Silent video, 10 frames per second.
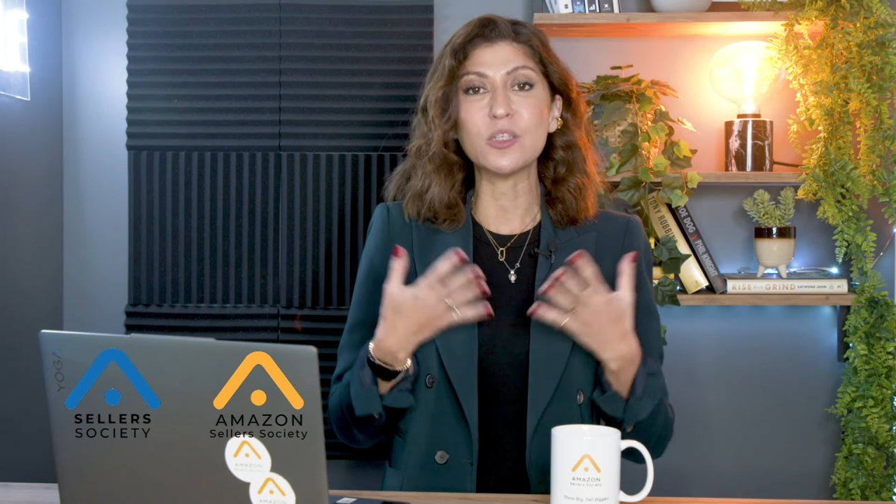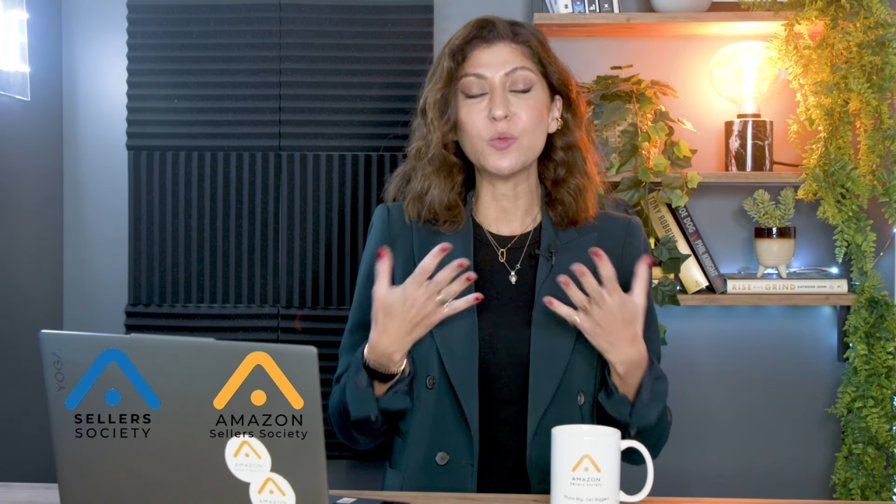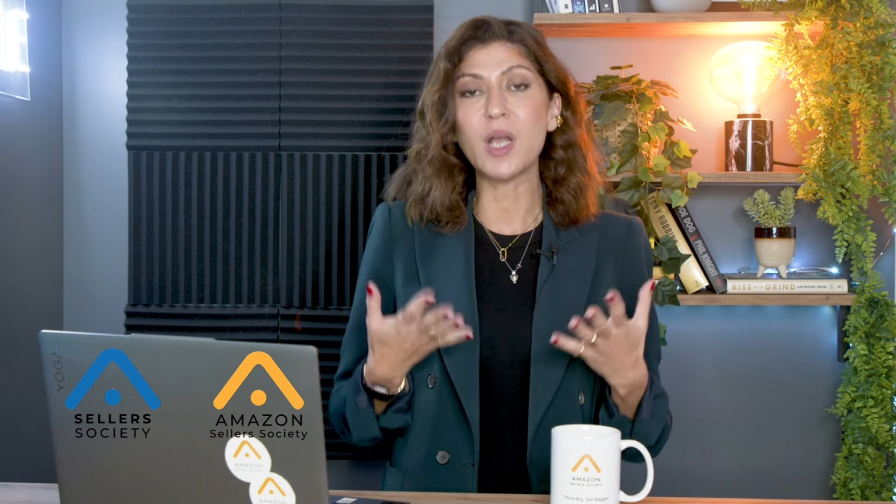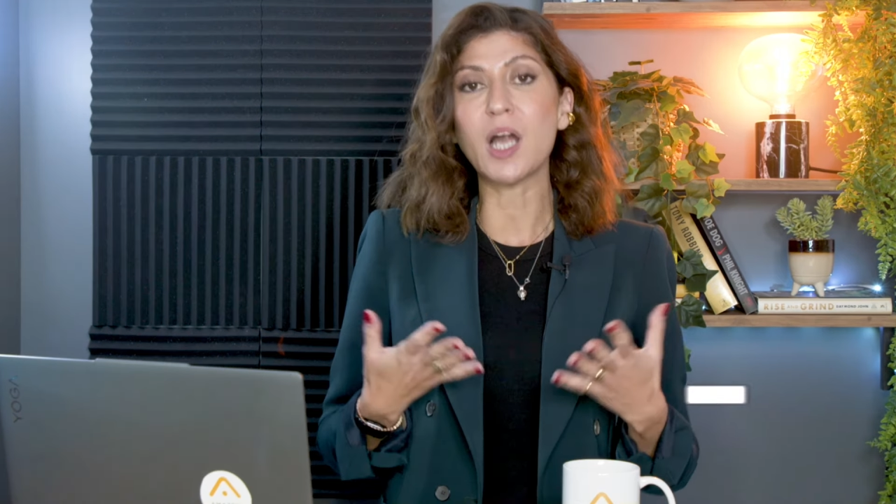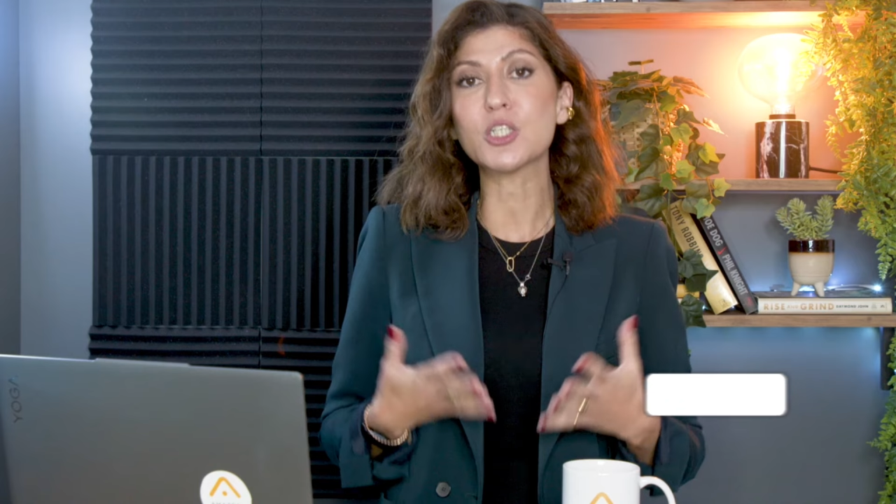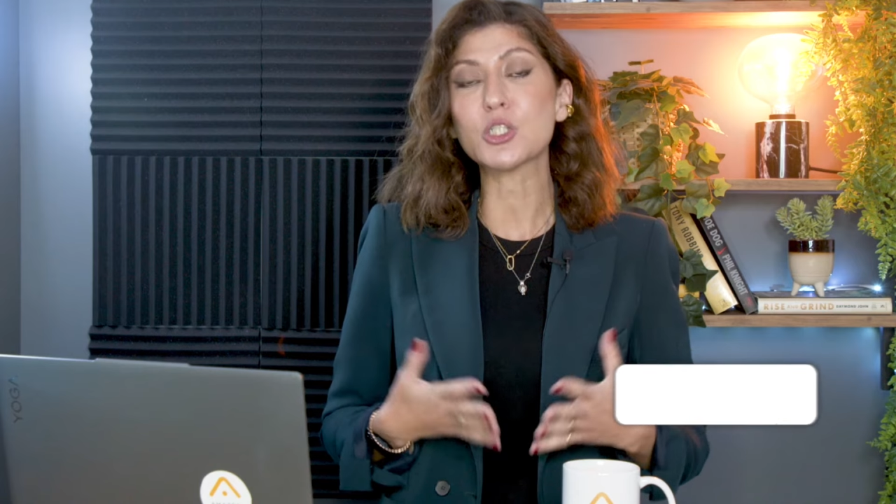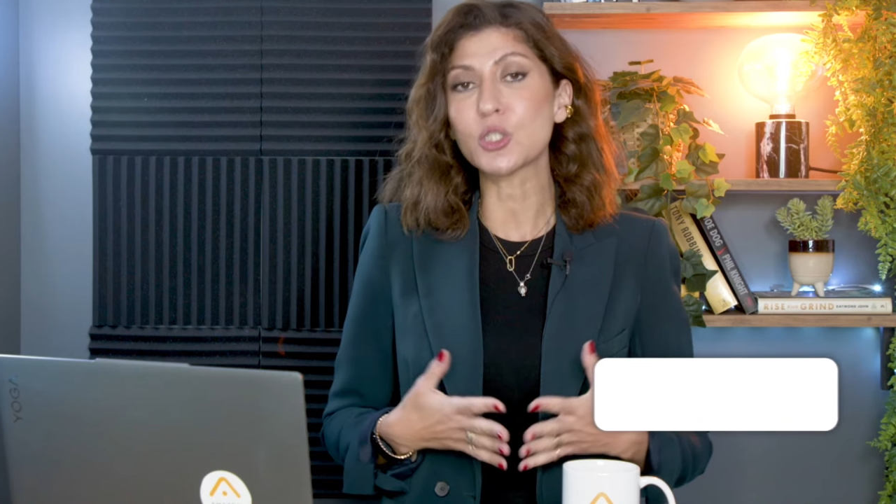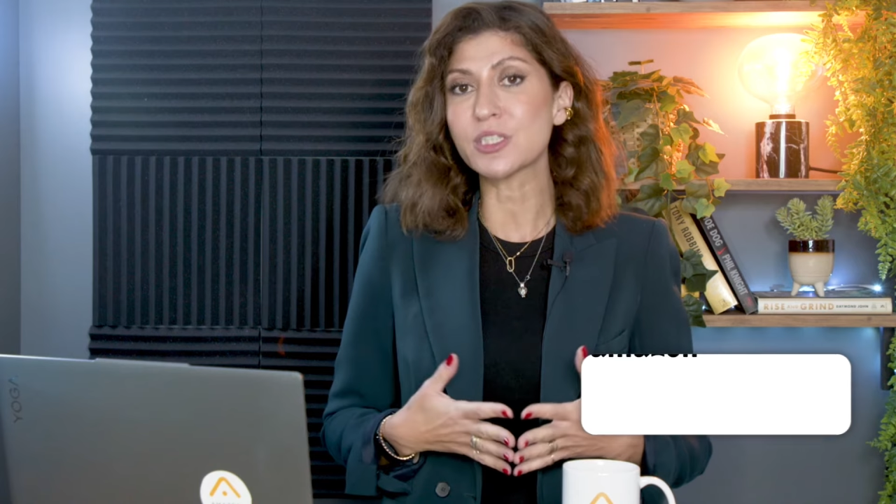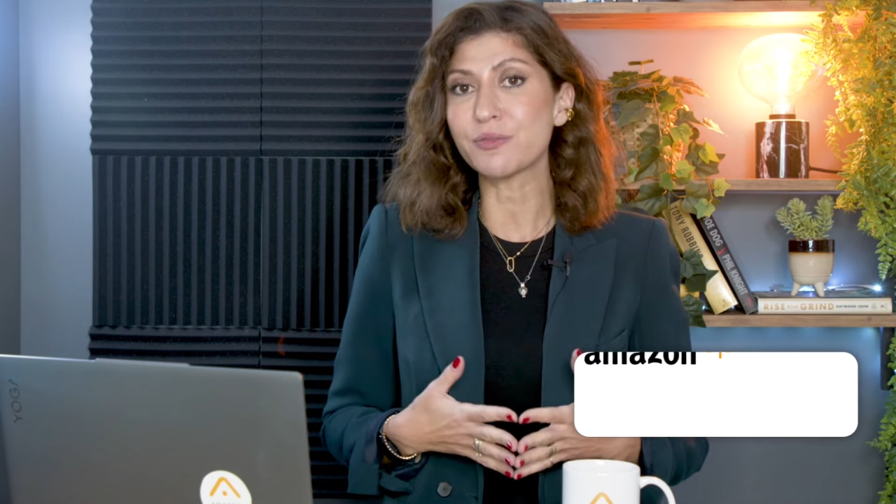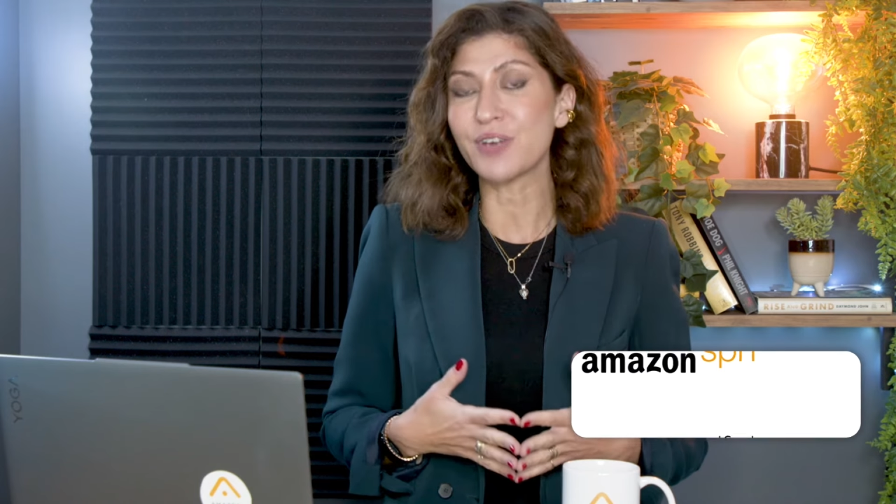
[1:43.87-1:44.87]
We are a
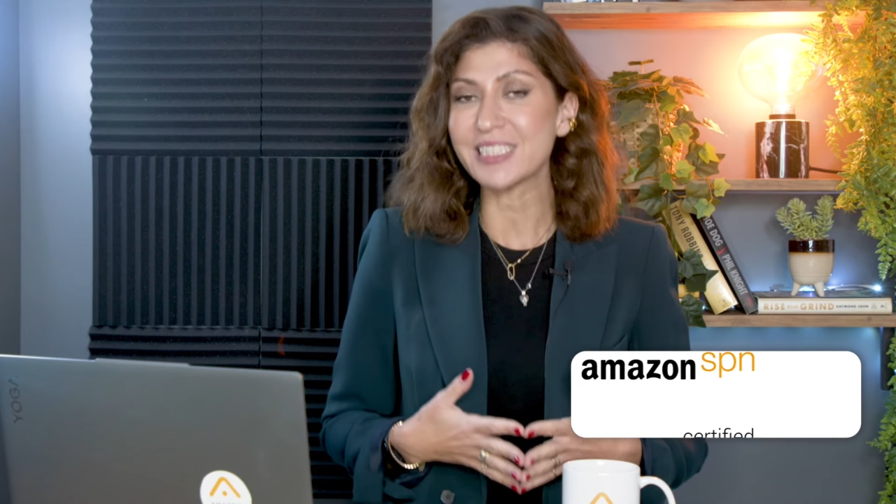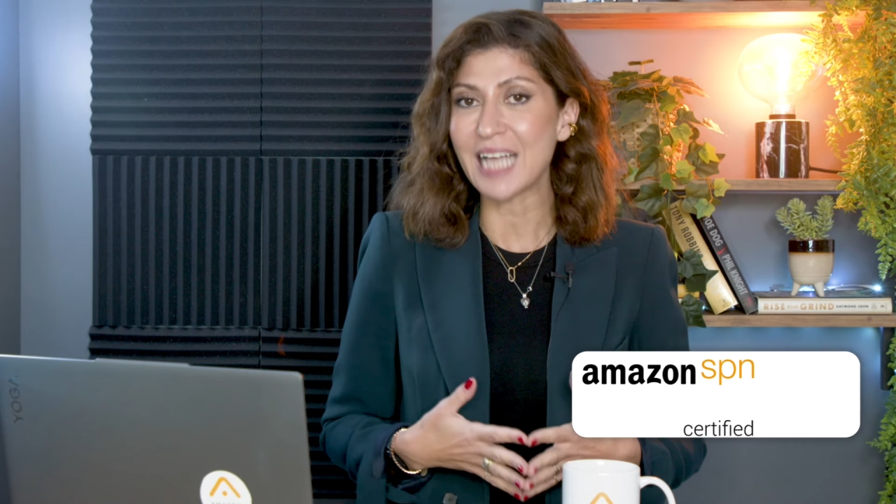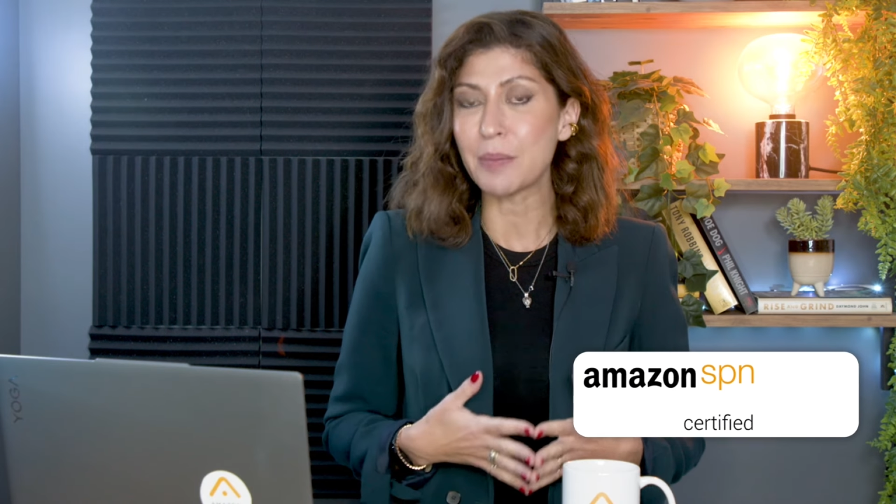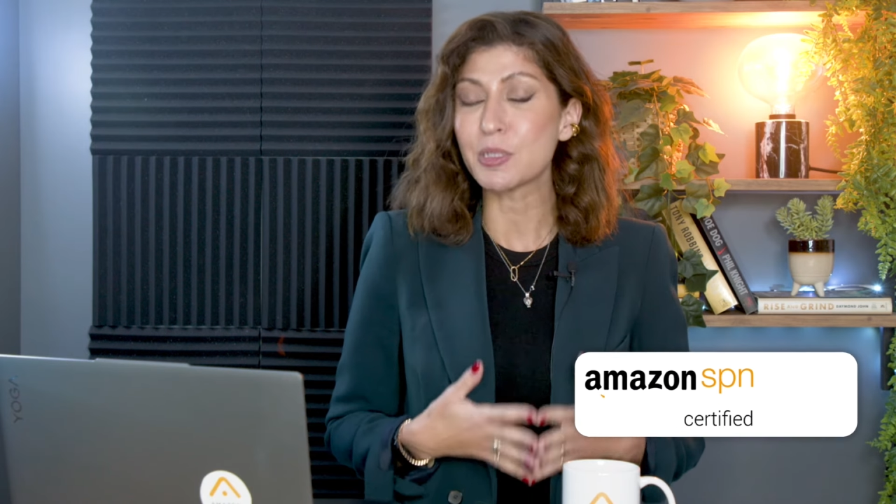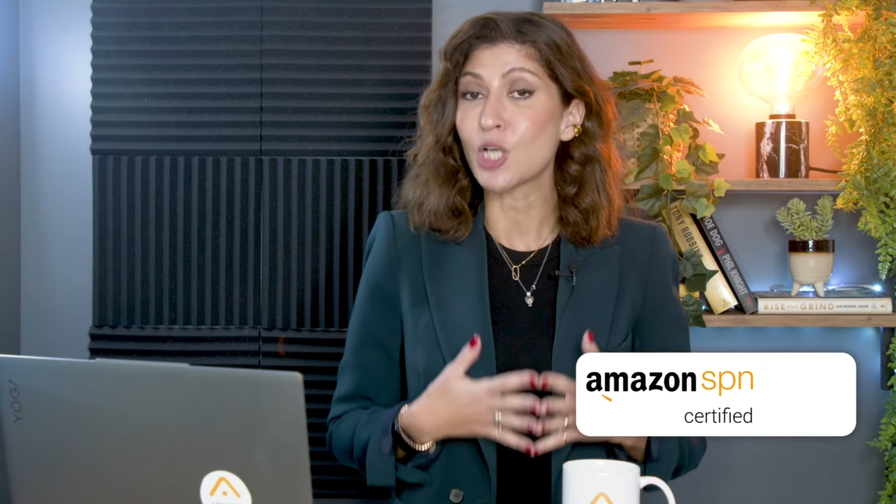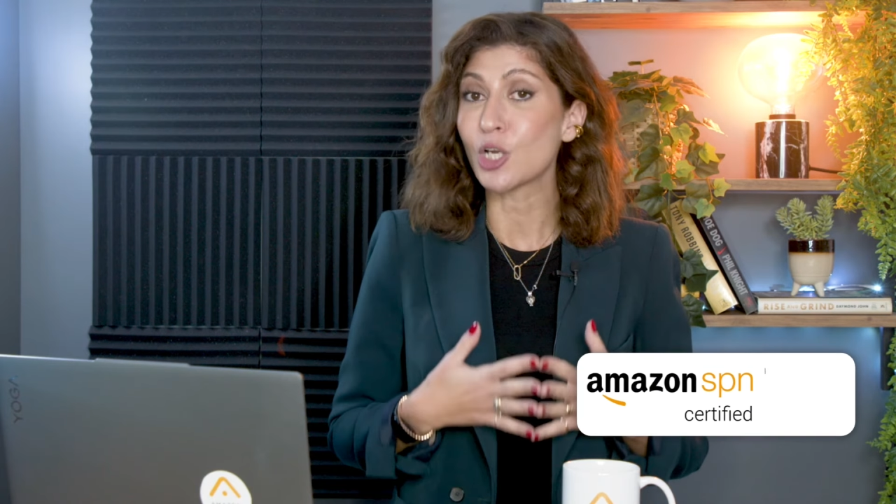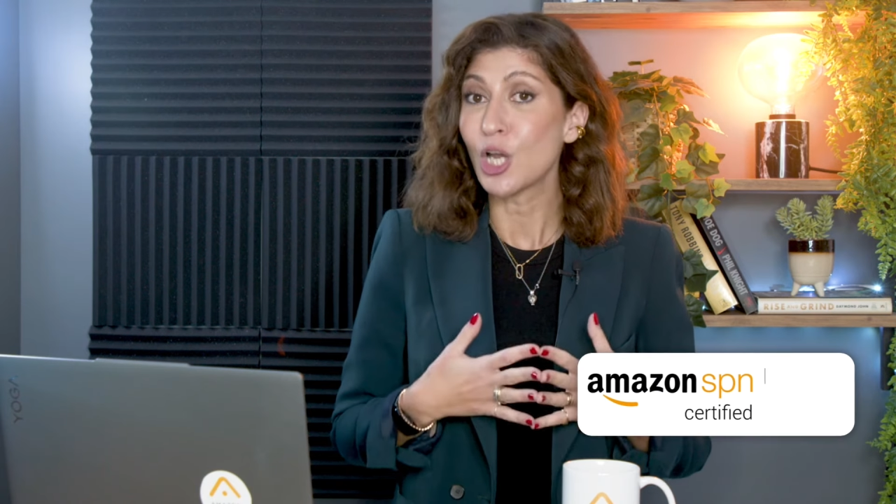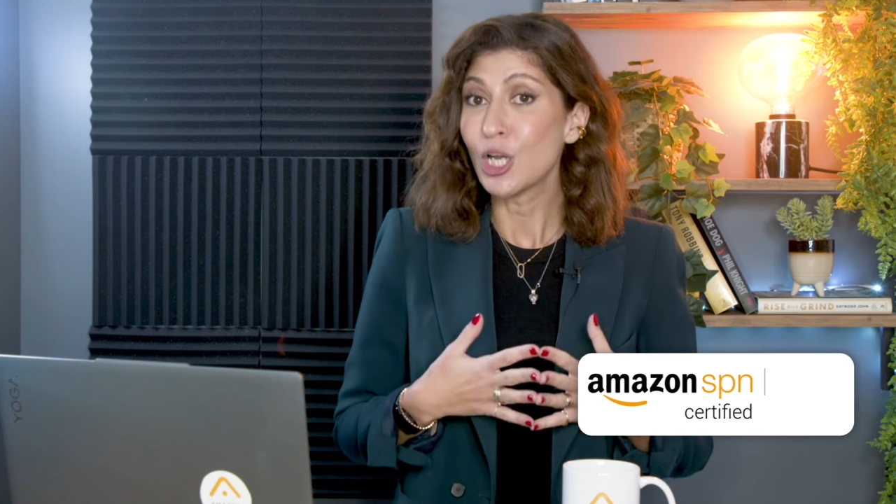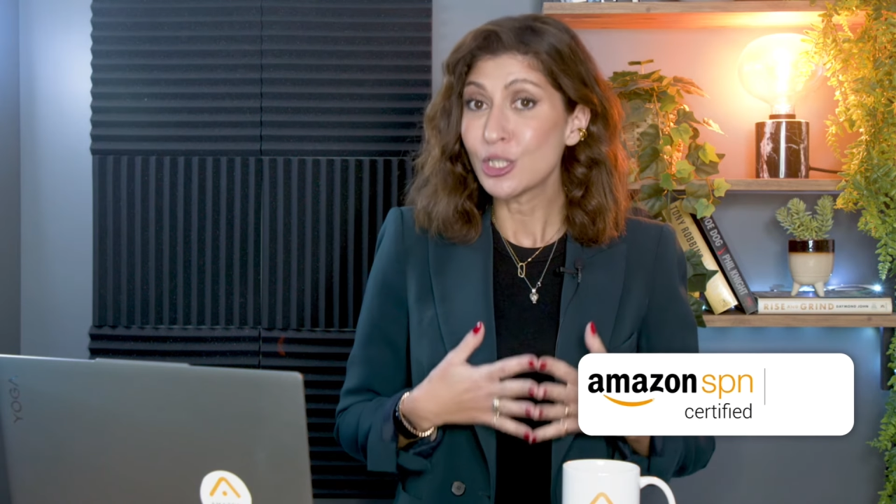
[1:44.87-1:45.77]
certified Amazon